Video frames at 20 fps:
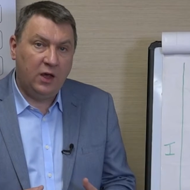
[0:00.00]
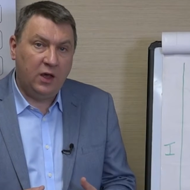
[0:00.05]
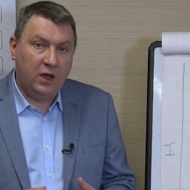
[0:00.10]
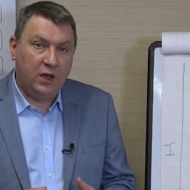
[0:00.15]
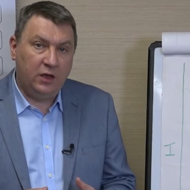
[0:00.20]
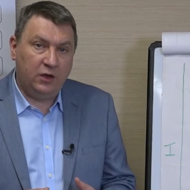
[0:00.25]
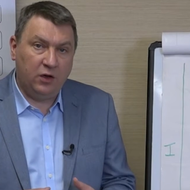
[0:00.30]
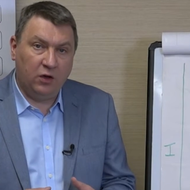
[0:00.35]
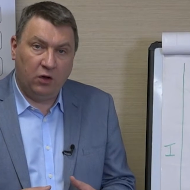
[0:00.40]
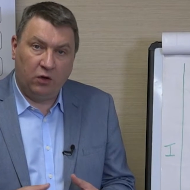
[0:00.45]

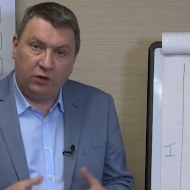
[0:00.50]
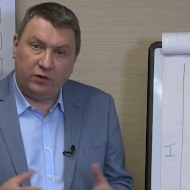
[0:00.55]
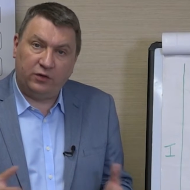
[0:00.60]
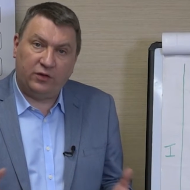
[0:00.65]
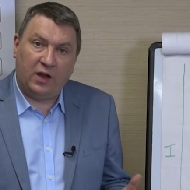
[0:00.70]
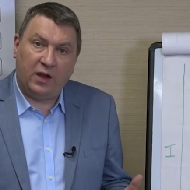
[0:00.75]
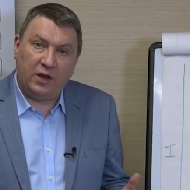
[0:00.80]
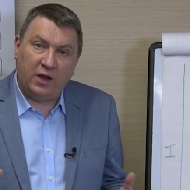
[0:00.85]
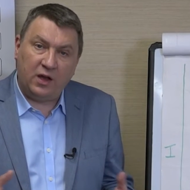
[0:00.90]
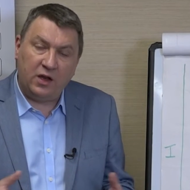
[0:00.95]
He didn't
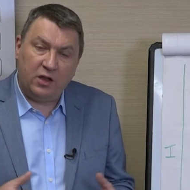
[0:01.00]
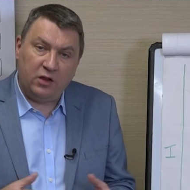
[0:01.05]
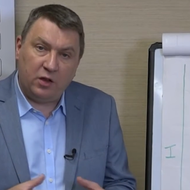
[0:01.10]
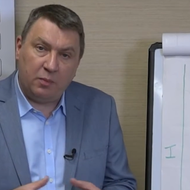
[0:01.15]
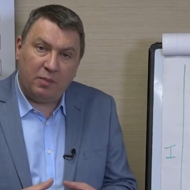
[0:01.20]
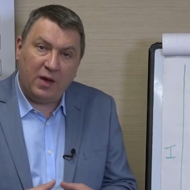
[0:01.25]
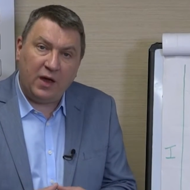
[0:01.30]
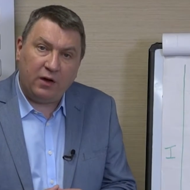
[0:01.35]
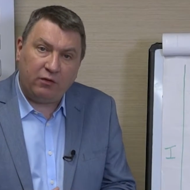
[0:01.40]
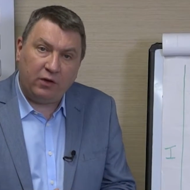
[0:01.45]
understand any of the
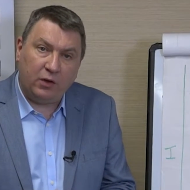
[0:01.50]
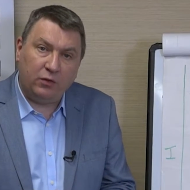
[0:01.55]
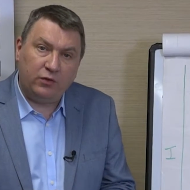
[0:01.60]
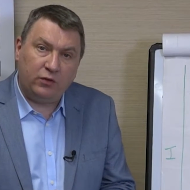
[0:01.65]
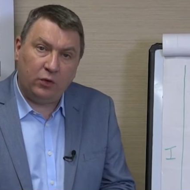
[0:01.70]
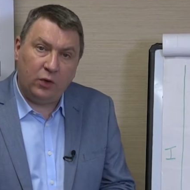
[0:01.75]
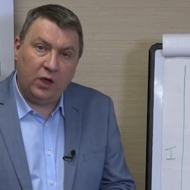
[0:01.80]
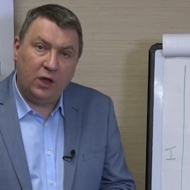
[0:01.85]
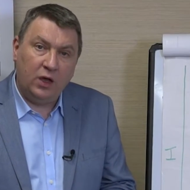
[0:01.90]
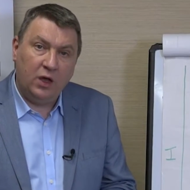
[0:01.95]
background
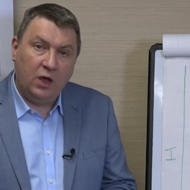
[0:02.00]
to it,